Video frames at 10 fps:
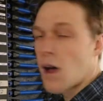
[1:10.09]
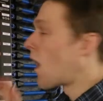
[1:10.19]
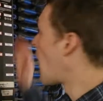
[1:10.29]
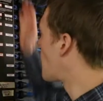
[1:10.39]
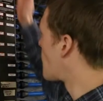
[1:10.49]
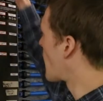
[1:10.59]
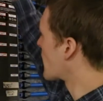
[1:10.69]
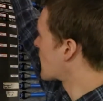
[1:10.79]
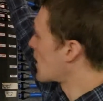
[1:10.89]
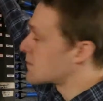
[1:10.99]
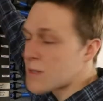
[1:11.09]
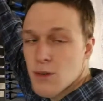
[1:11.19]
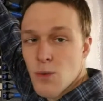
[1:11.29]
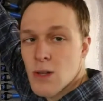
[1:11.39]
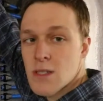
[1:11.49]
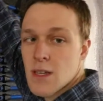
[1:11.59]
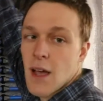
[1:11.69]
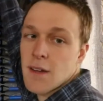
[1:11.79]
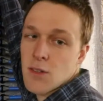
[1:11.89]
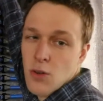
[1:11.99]
Hot water comes in one
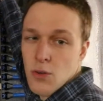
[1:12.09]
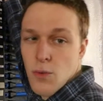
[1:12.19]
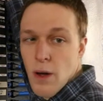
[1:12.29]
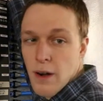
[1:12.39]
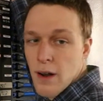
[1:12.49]
side, cold water